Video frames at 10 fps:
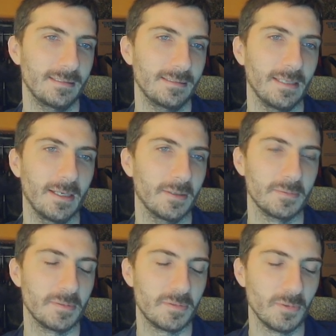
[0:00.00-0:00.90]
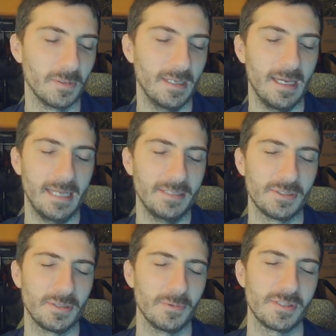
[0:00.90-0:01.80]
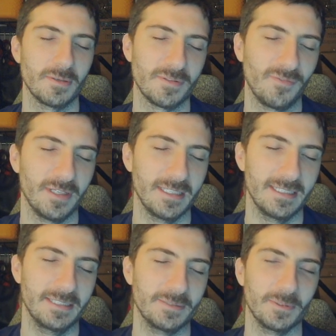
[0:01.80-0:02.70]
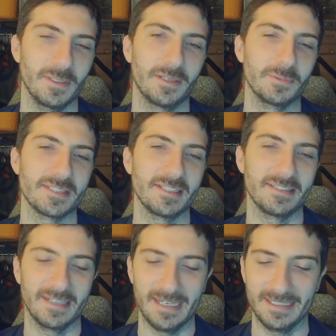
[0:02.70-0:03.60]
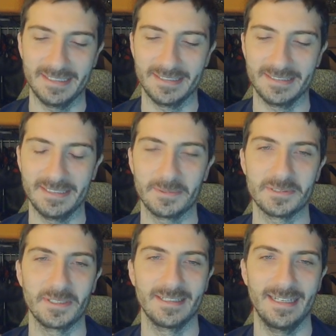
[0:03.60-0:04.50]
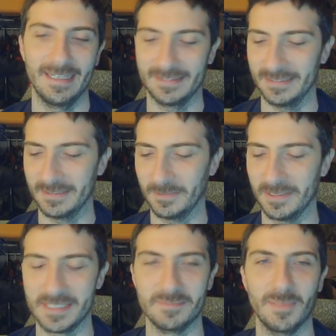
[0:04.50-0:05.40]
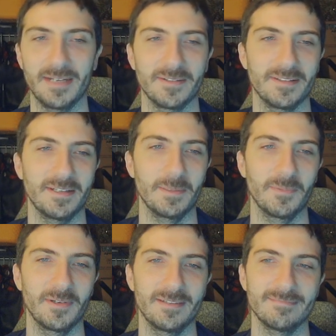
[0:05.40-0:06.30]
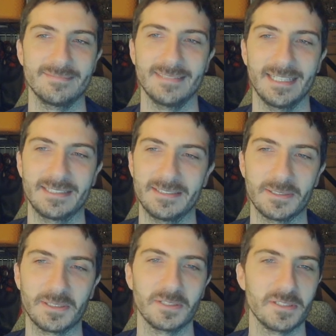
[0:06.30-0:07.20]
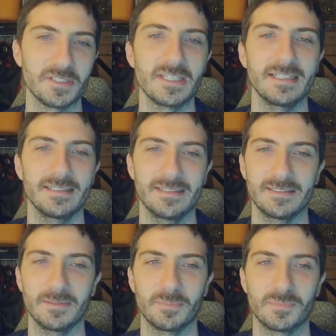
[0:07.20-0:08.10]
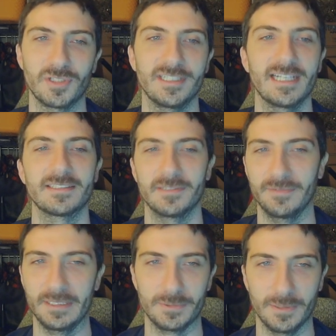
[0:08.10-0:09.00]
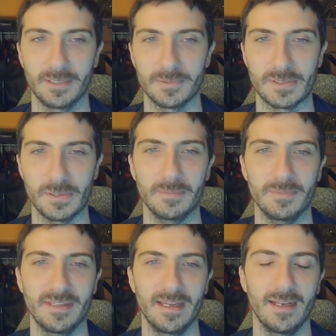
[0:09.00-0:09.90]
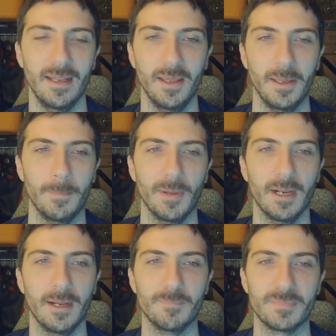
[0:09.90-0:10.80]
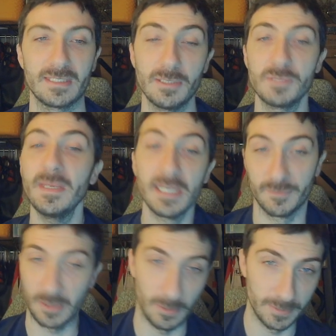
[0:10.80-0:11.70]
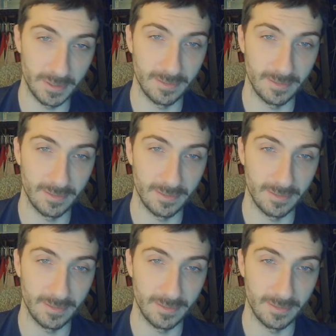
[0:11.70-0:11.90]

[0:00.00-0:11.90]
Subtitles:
No, I just always thought it was funny that Andrew Luck was like the guy that like they were trying to act like wasn't better than him when like you could clearly see the trajectory of Andrew Luck was going to be that. But so speaking of the Colts,